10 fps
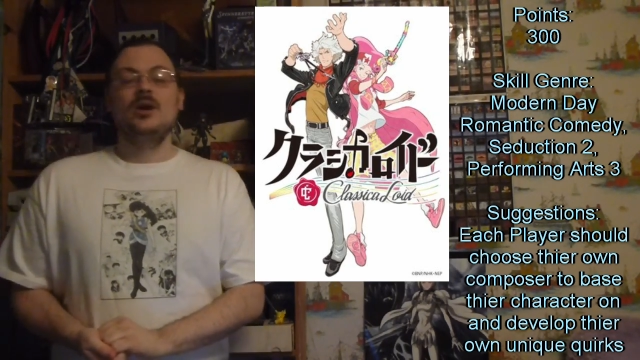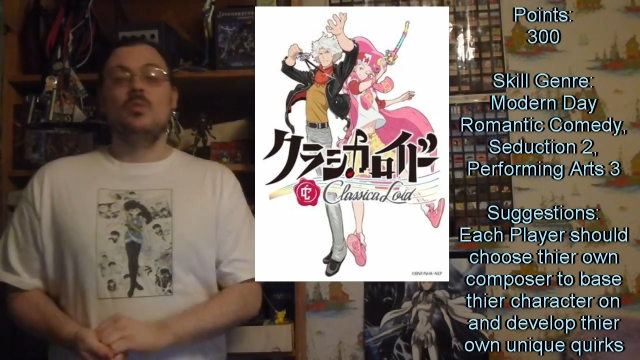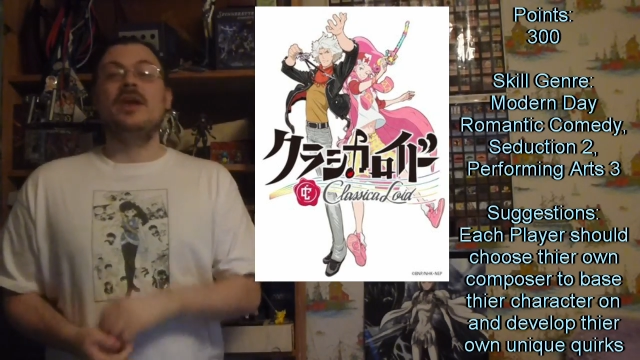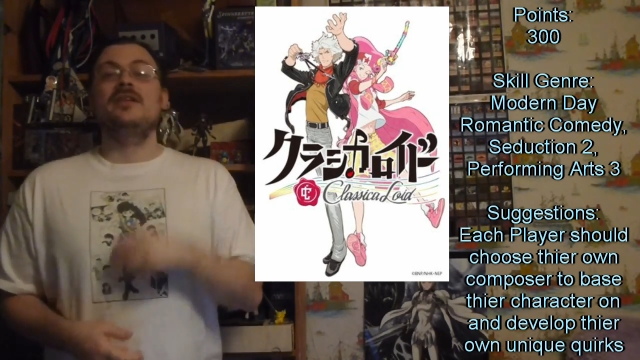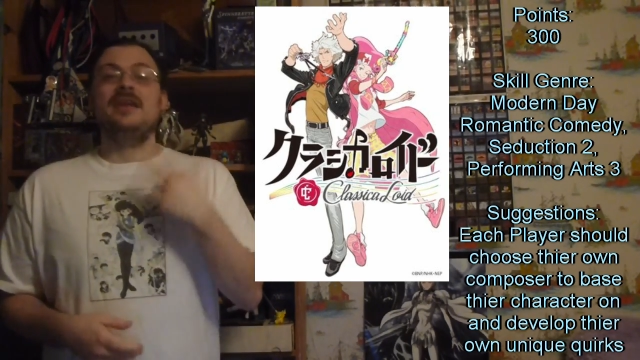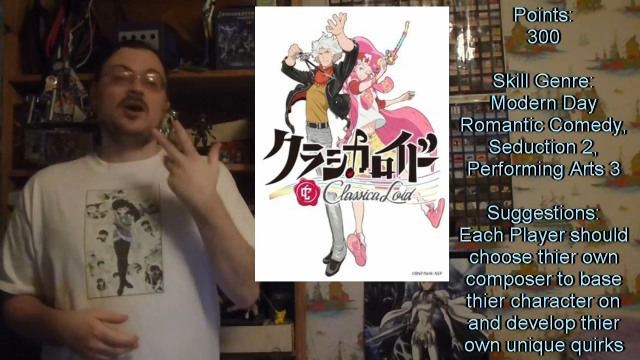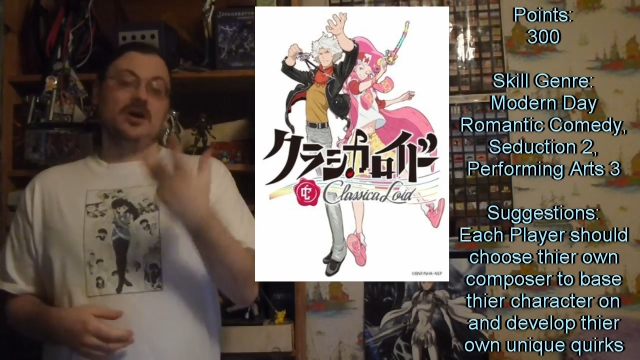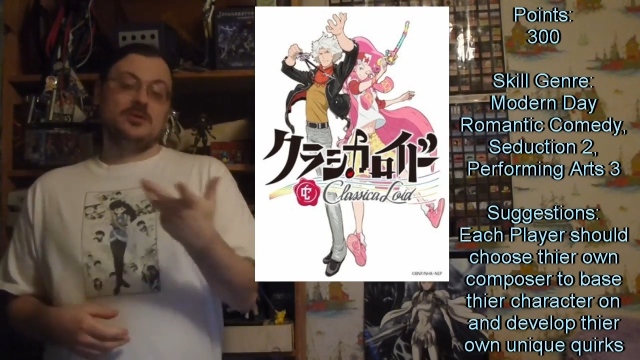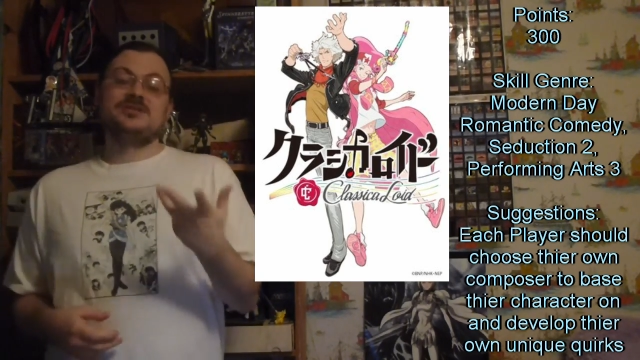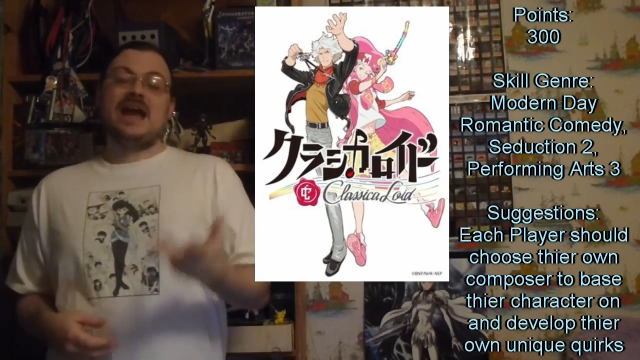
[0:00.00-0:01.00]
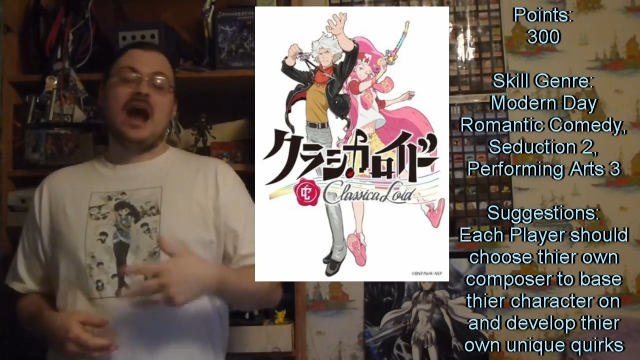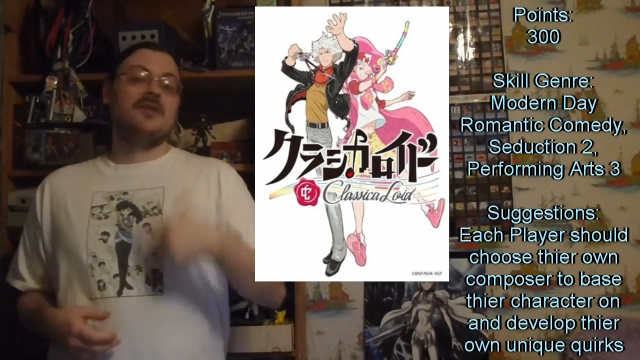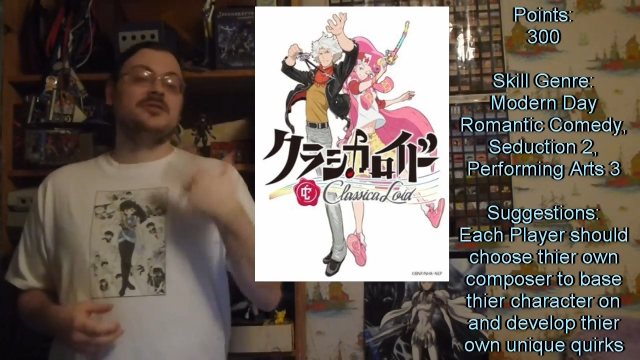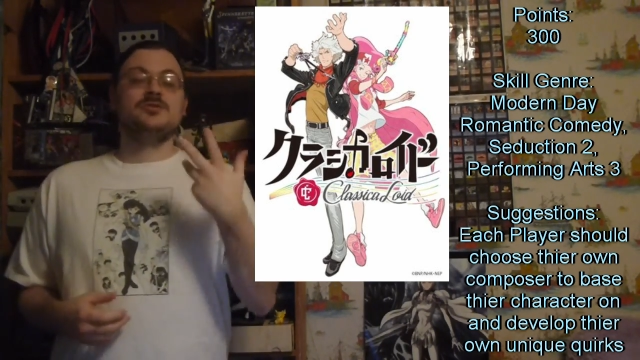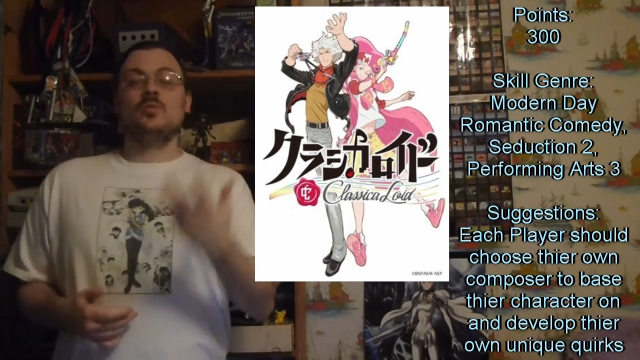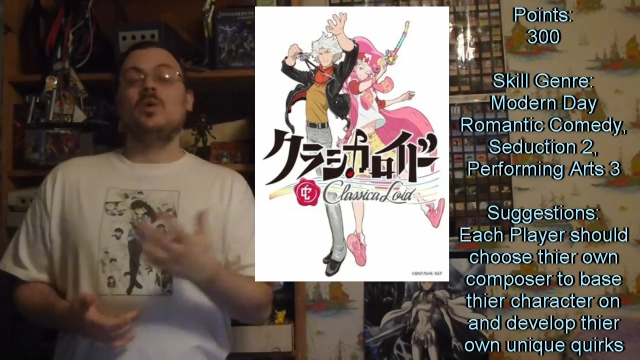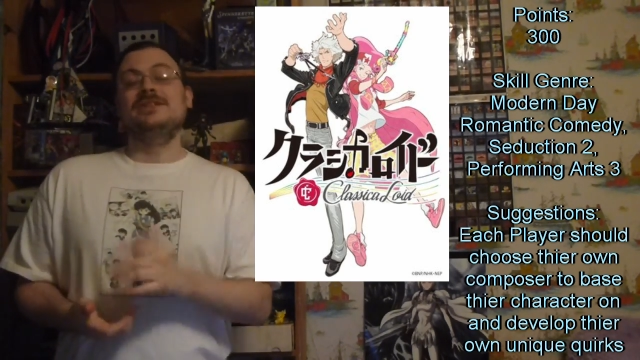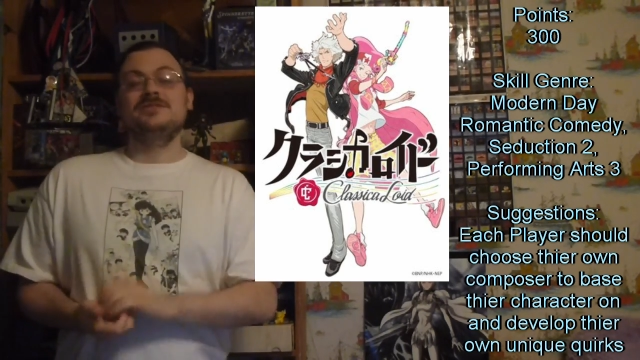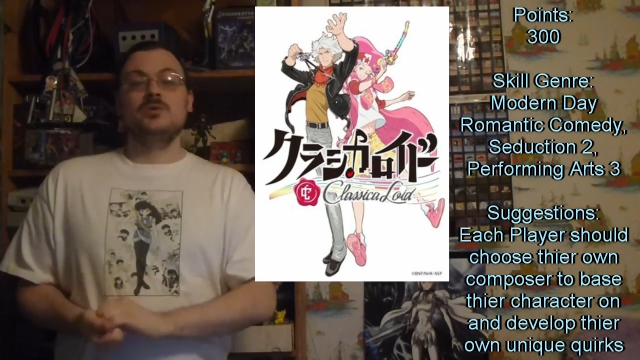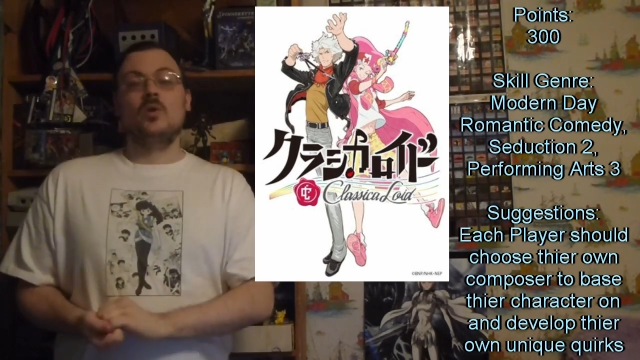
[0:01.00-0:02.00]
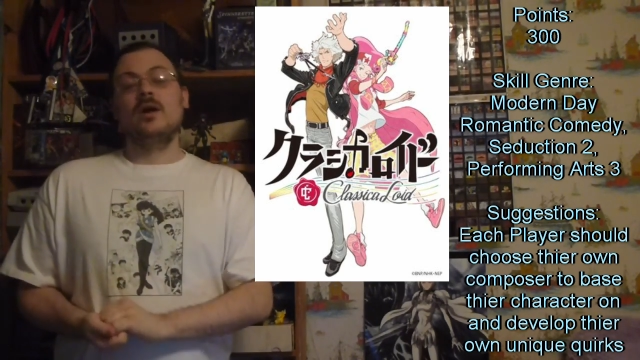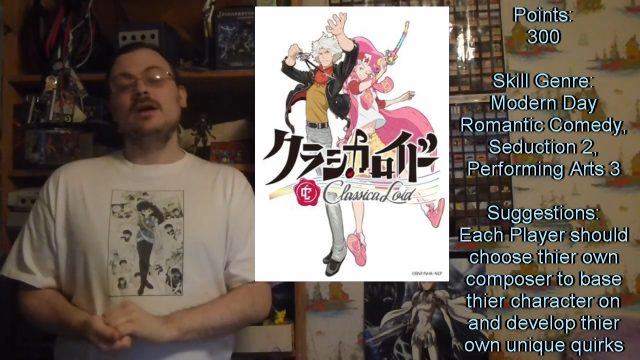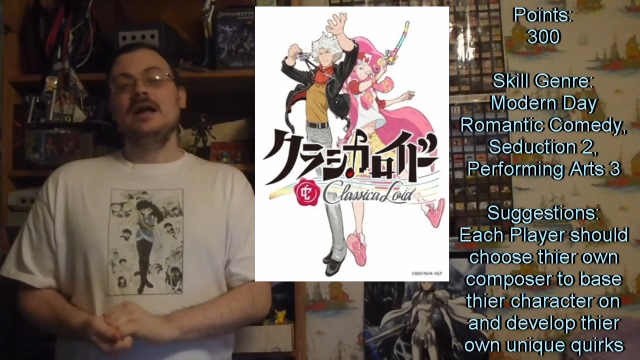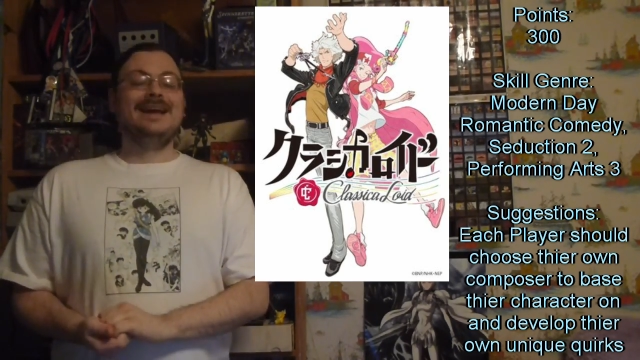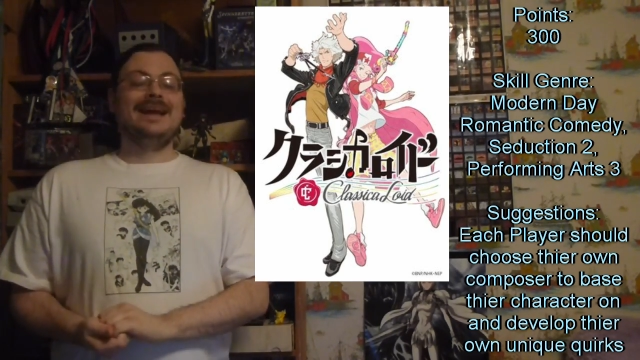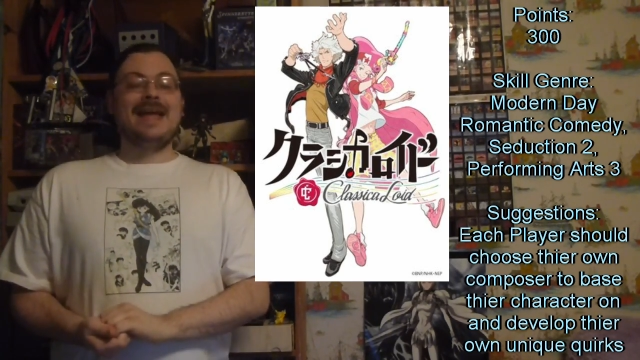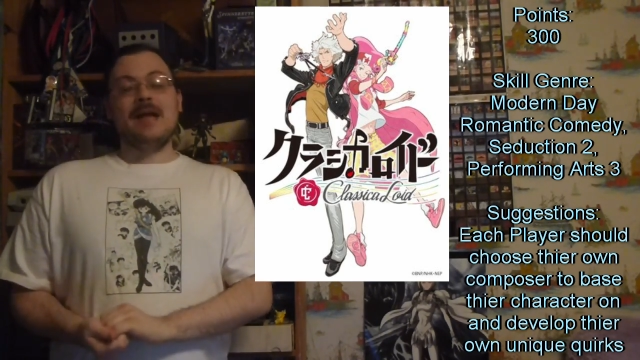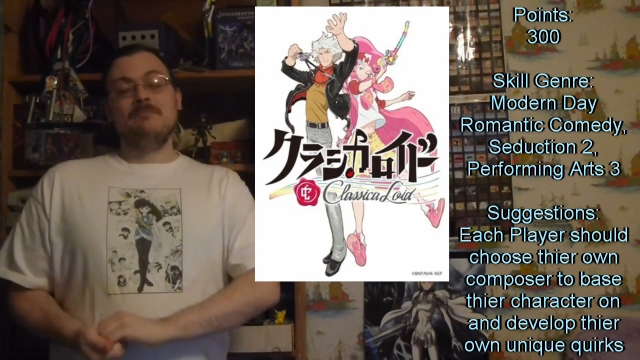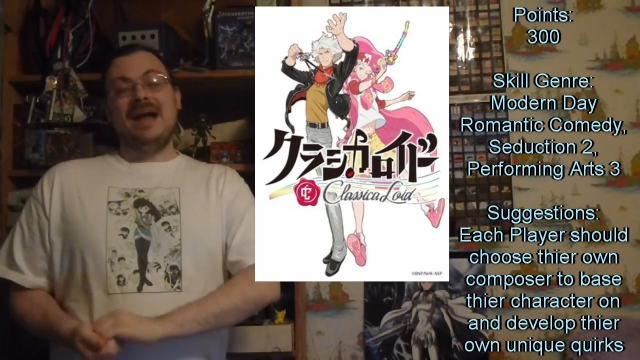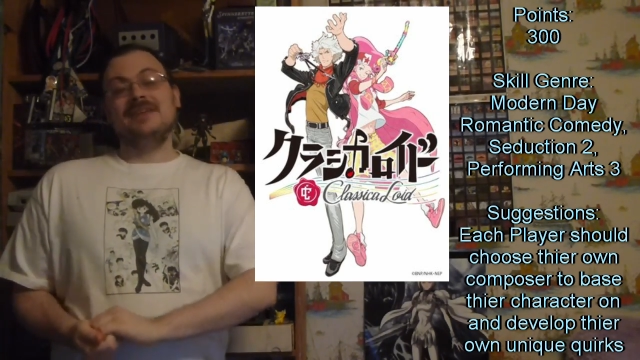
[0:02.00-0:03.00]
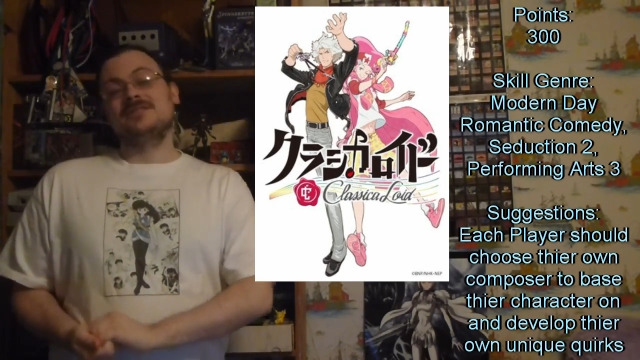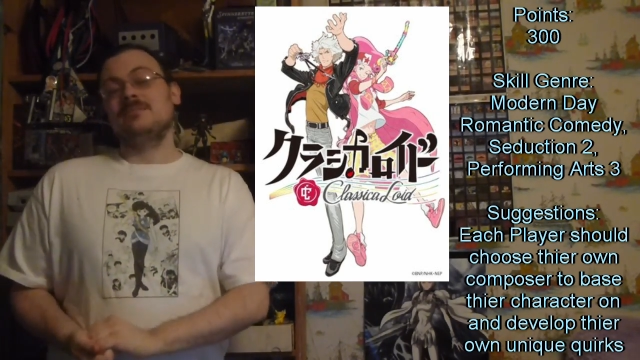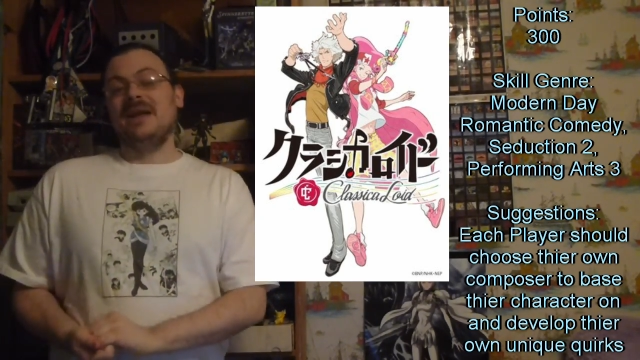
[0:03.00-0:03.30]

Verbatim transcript: whether they are those characters or ones your game master